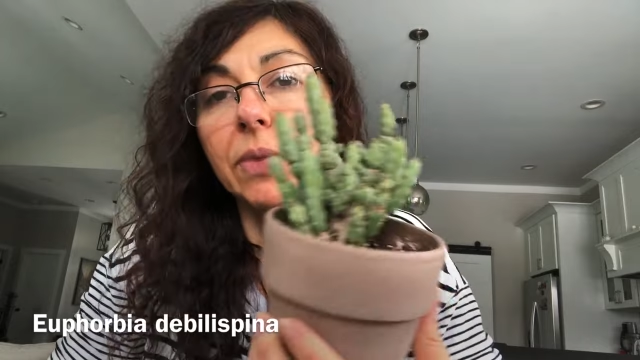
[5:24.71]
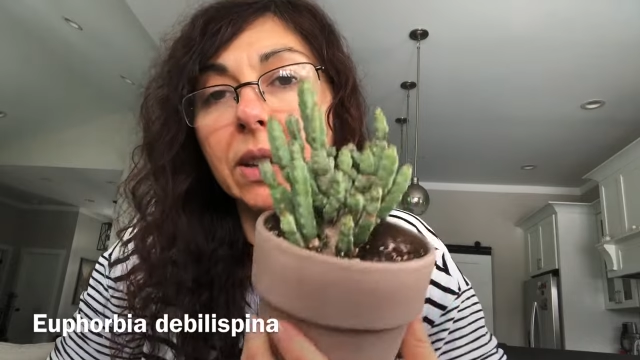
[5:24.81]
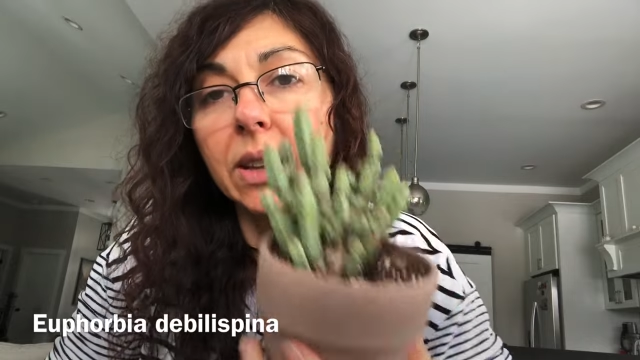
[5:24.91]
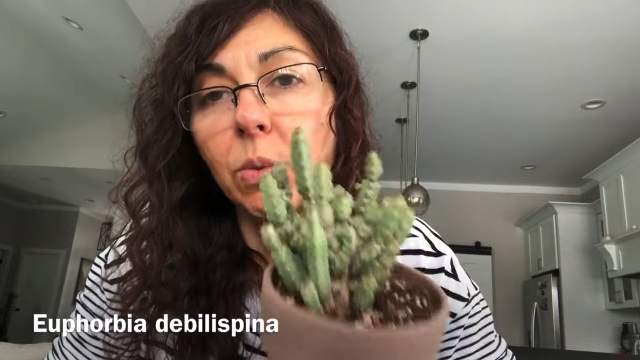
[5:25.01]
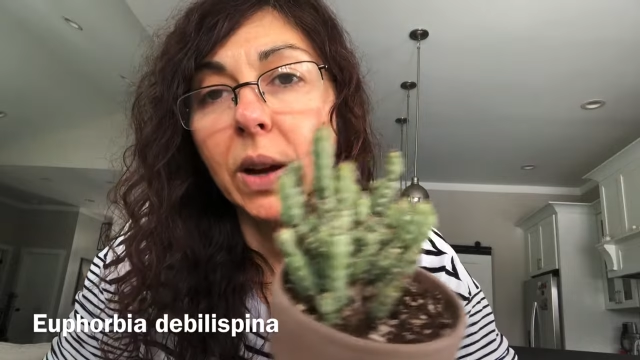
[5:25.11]

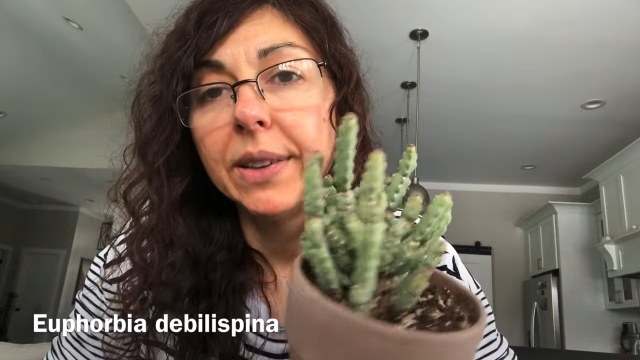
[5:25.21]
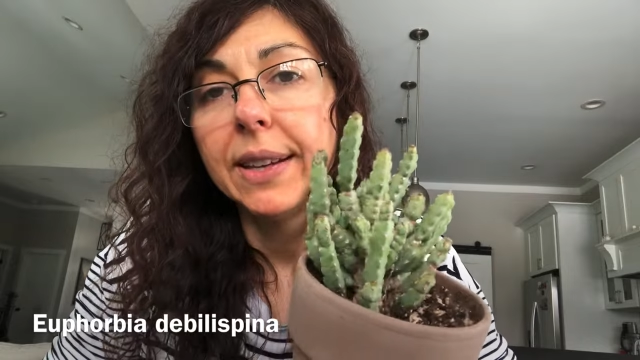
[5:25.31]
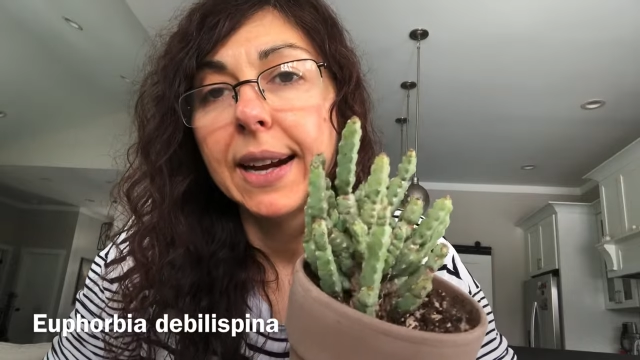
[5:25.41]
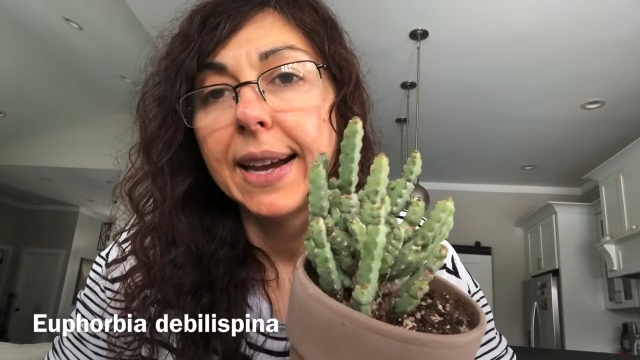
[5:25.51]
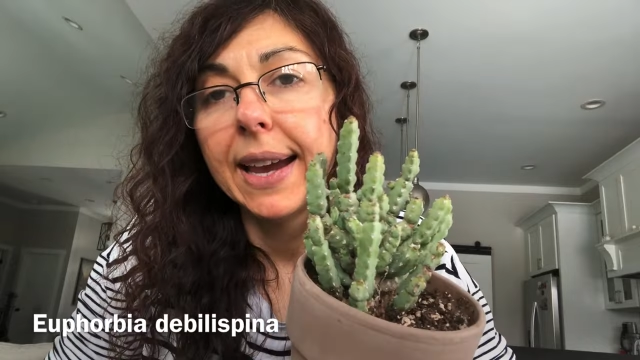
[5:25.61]
And the one
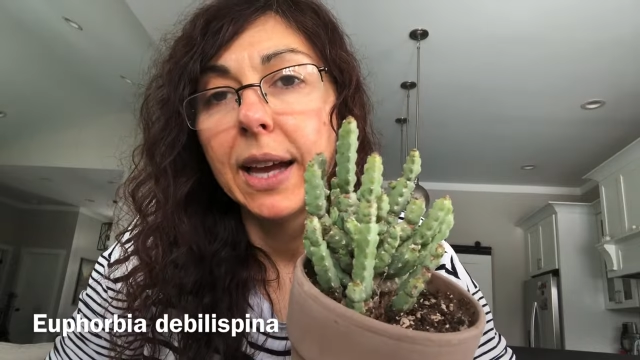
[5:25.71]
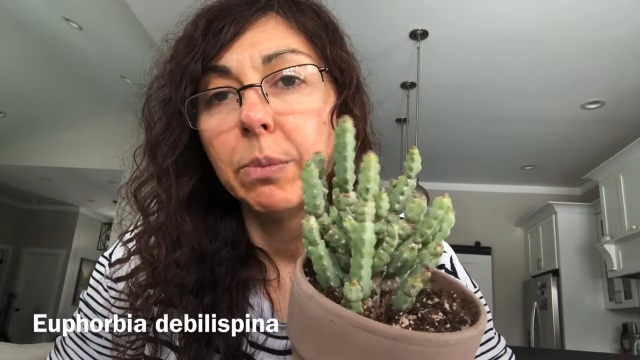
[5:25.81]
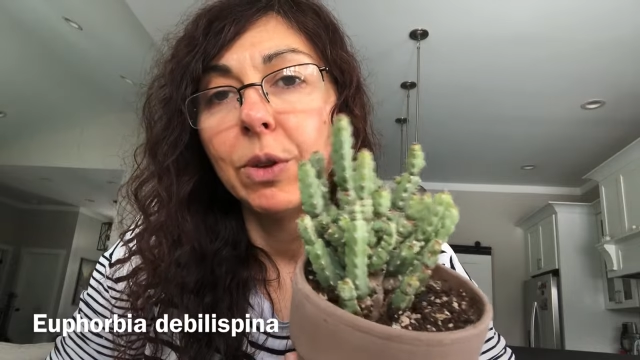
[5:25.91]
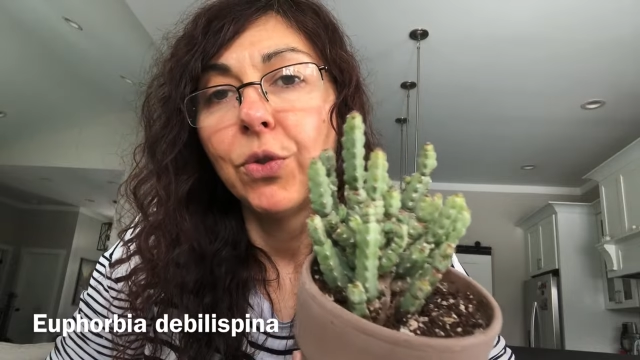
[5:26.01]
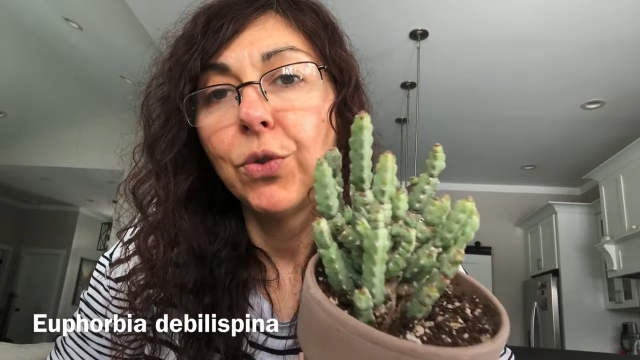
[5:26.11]
that I had
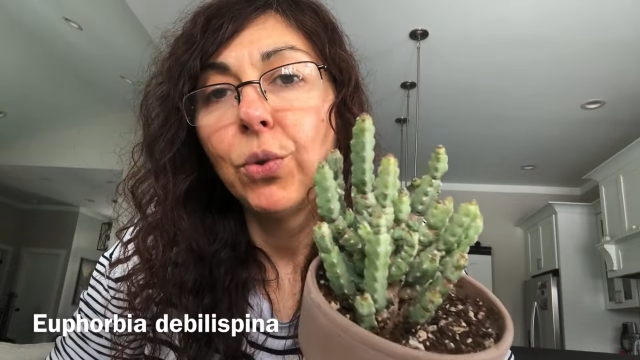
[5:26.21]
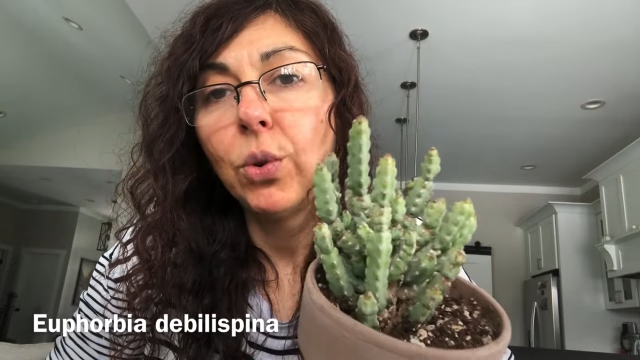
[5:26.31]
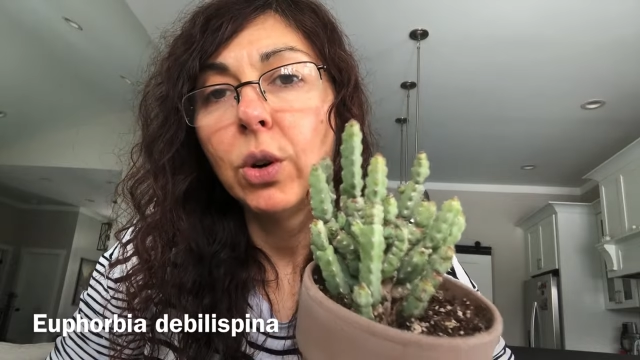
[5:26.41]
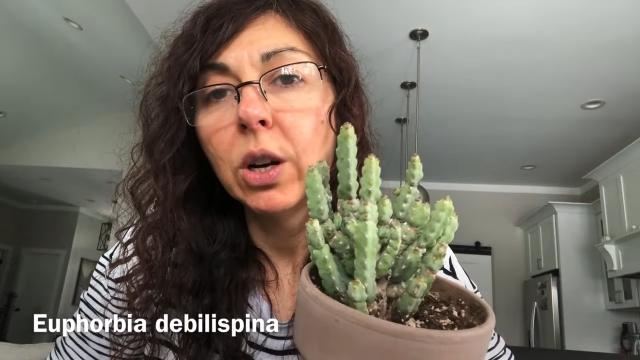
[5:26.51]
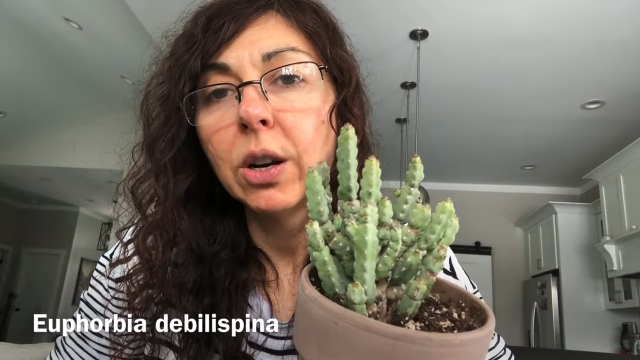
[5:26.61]

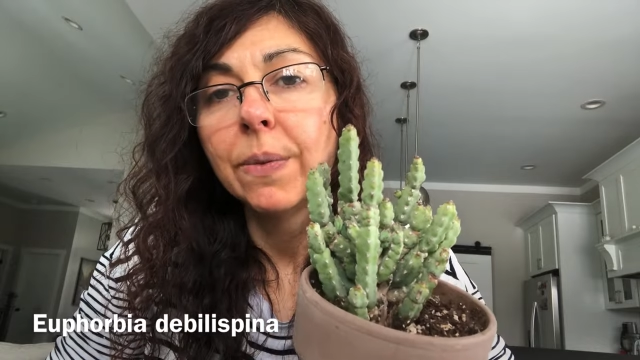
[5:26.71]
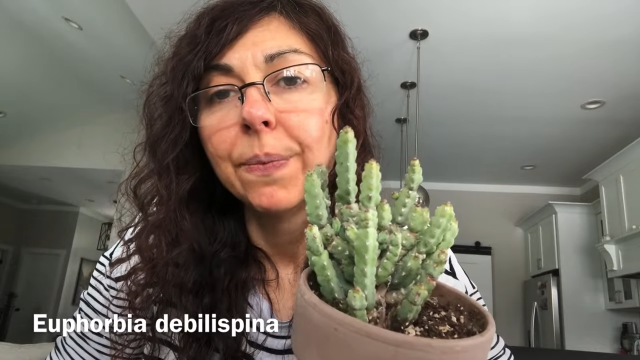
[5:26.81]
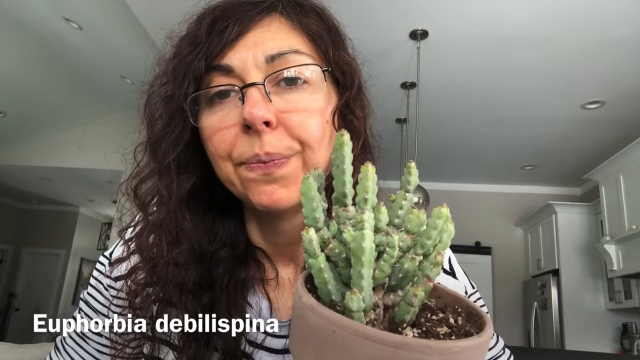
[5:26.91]
before,